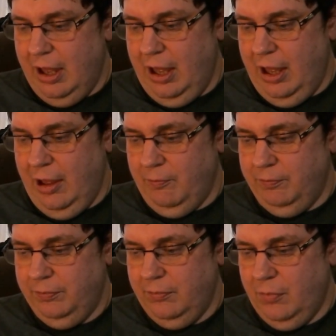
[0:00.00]

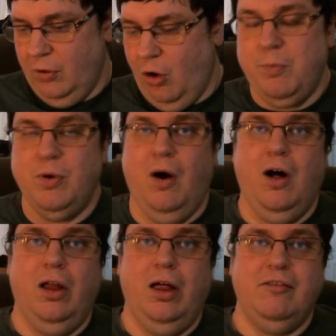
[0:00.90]
hope you
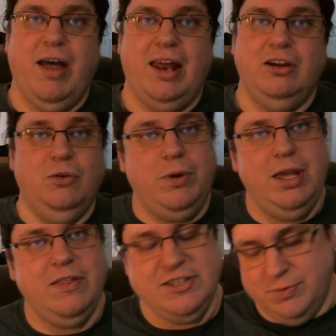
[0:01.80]
all have had a good
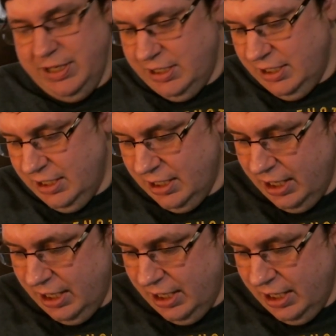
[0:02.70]
week this week,